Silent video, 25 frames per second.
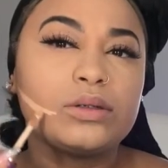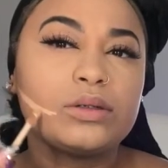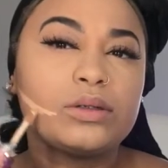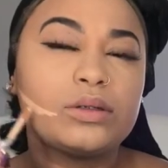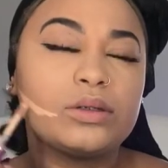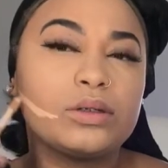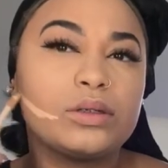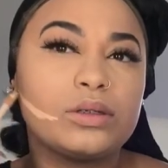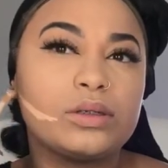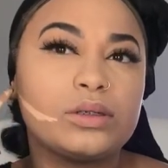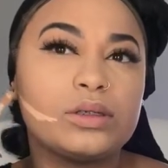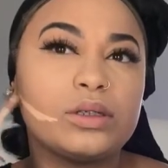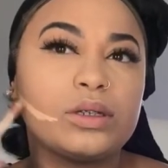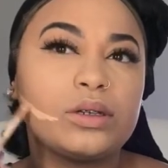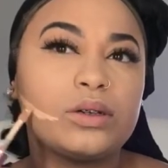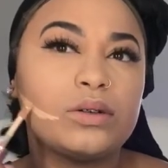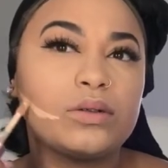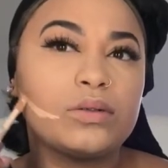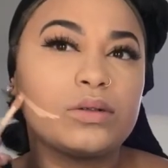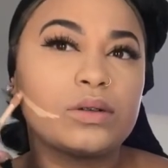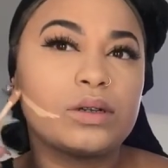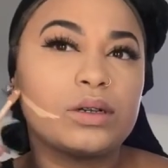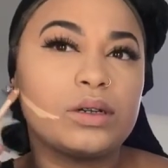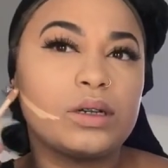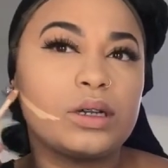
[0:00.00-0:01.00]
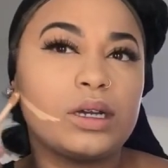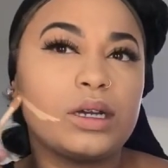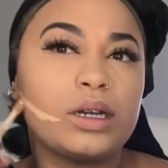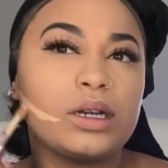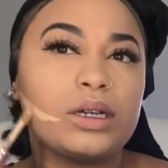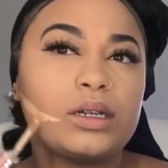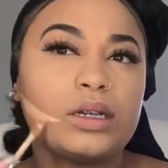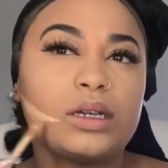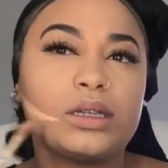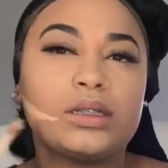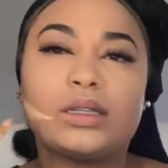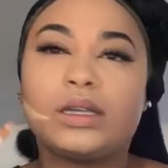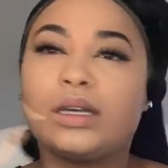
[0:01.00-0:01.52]
Like so, we're gonna
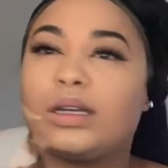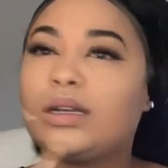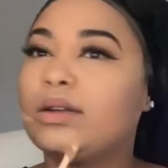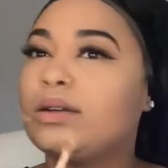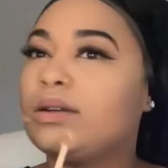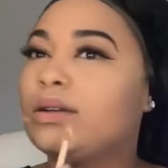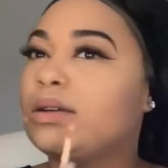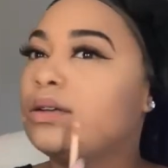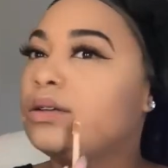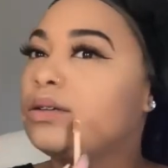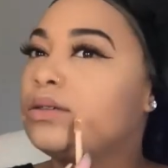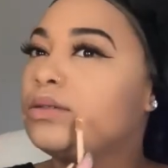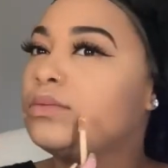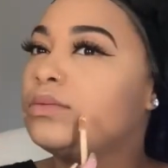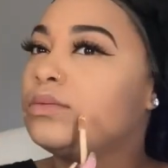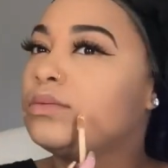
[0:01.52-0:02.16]
highlight that area.